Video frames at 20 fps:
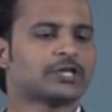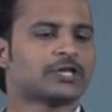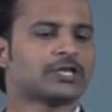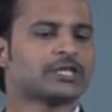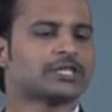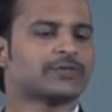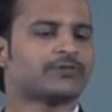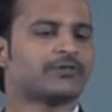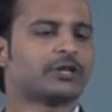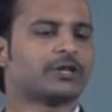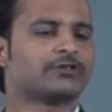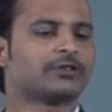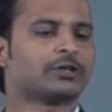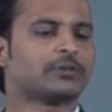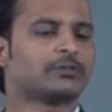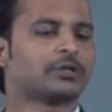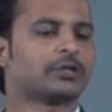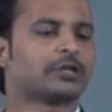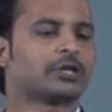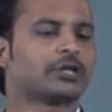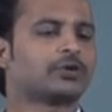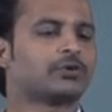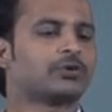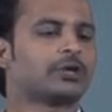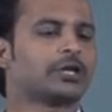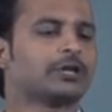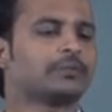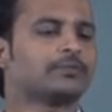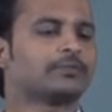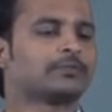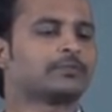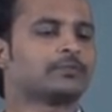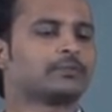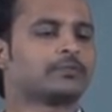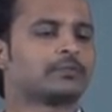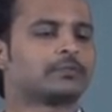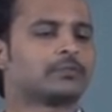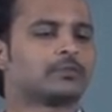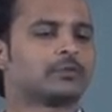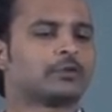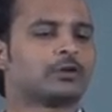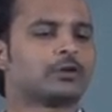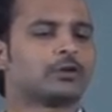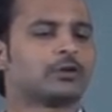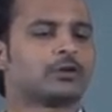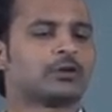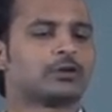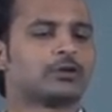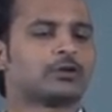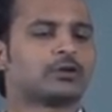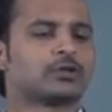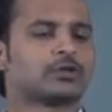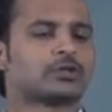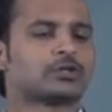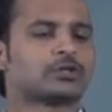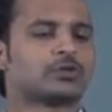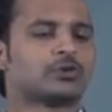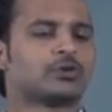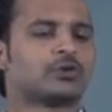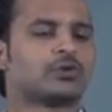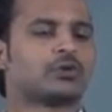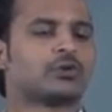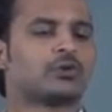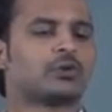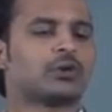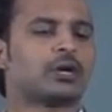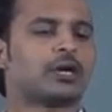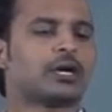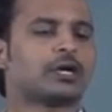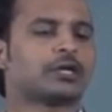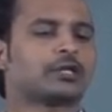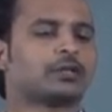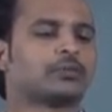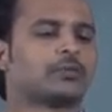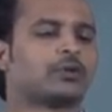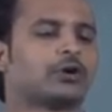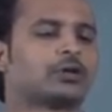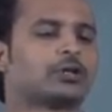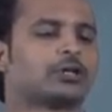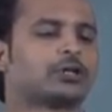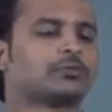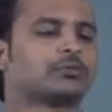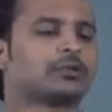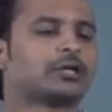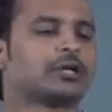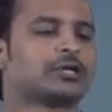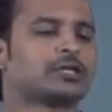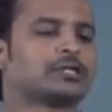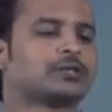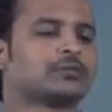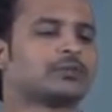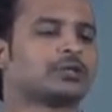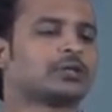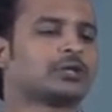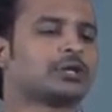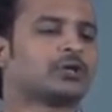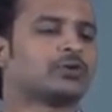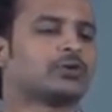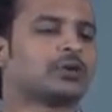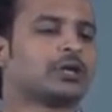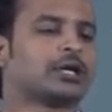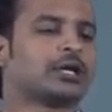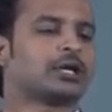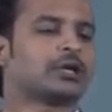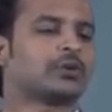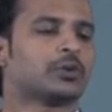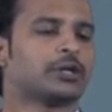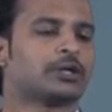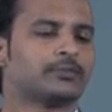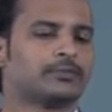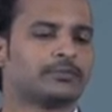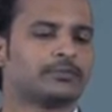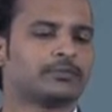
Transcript: it is filled with the mercury. So at the bottom there is a mercury liquid.